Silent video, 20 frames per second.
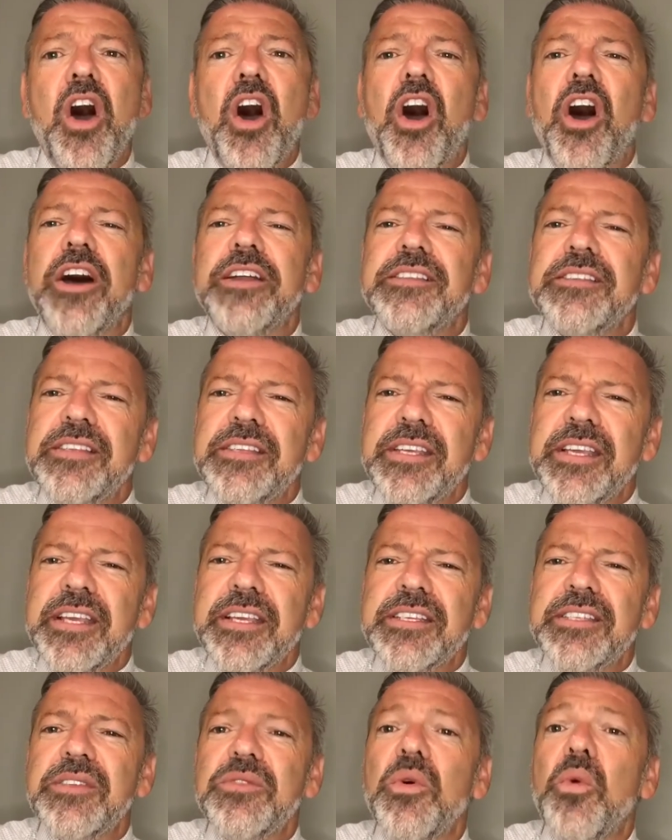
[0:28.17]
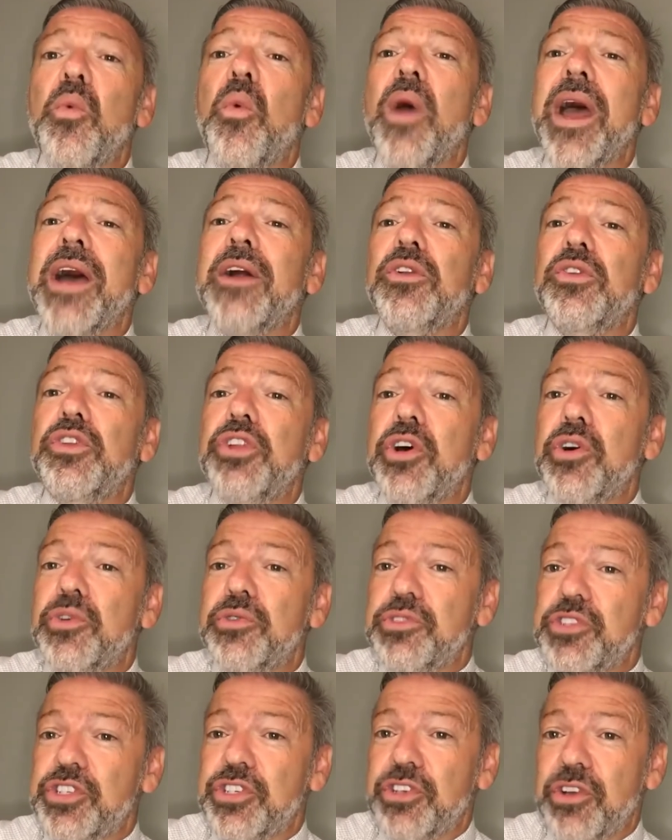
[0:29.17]
on 6
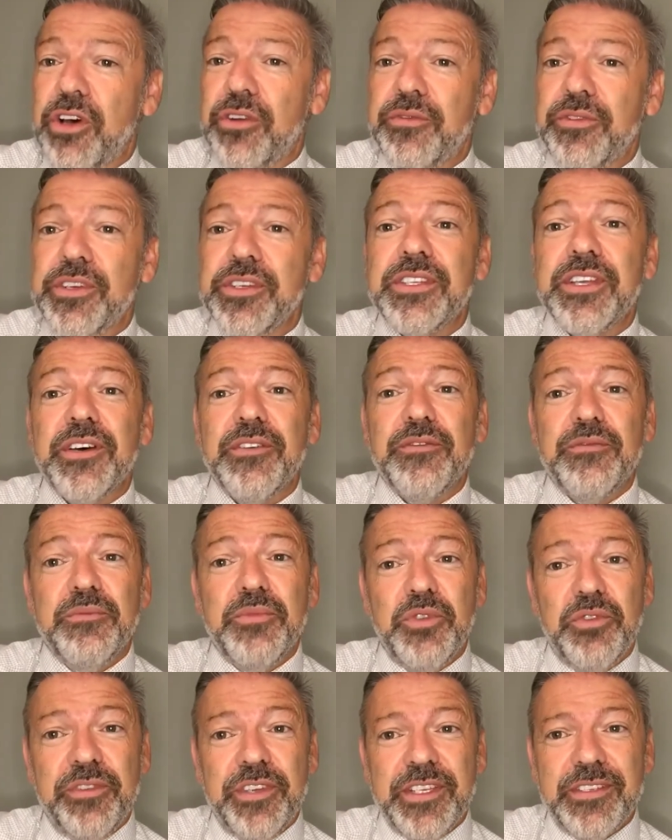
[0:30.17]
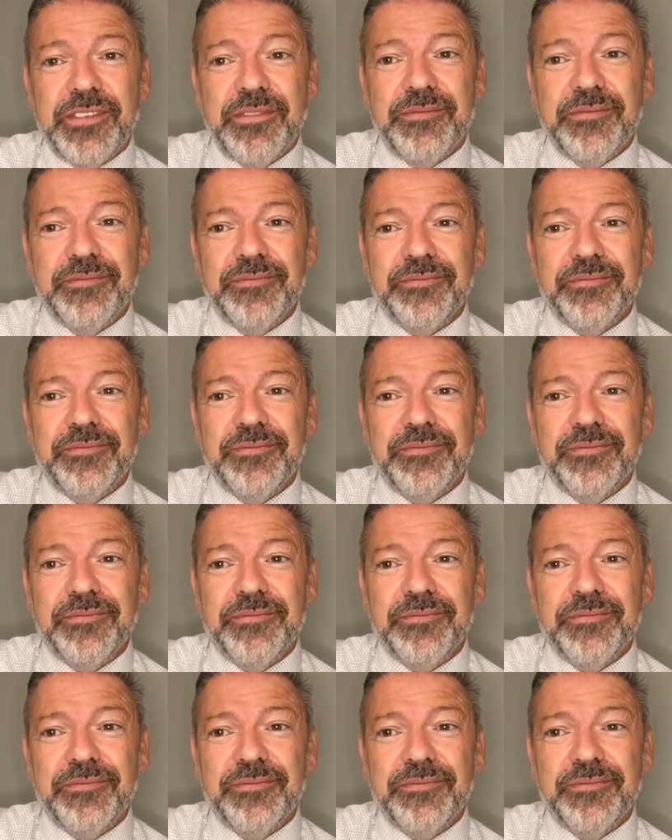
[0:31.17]
well-known genres of movies.